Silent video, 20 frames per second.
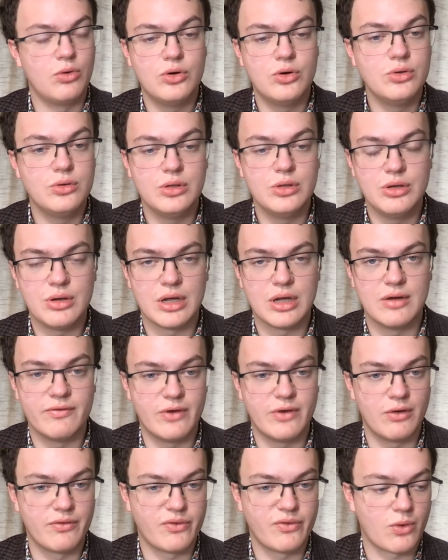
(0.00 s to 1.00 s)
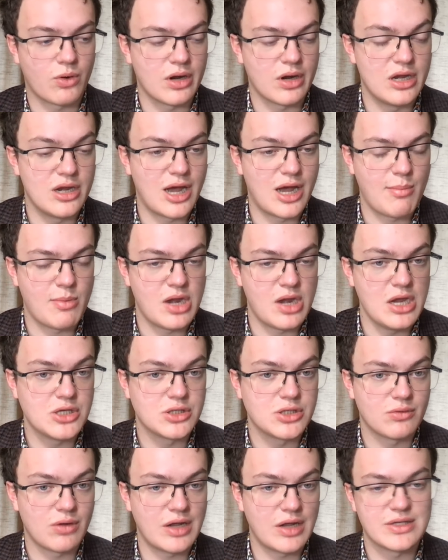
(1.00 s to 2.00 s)
who you can vote for in
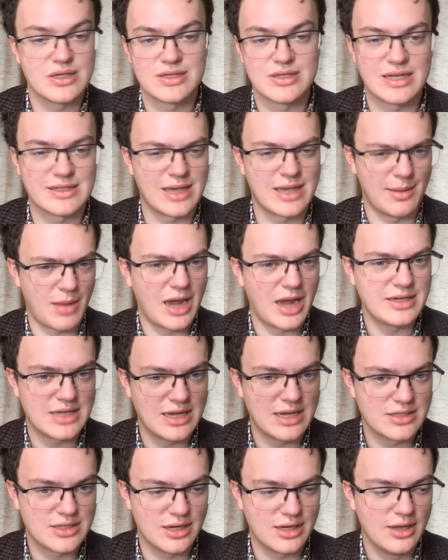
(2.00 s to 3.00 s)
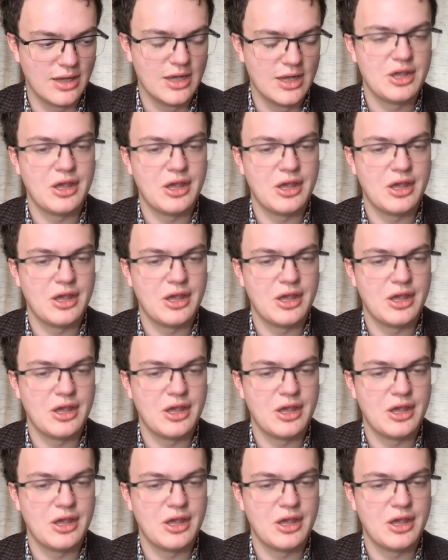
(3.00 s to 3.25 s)
nomination races, because I, I tend to,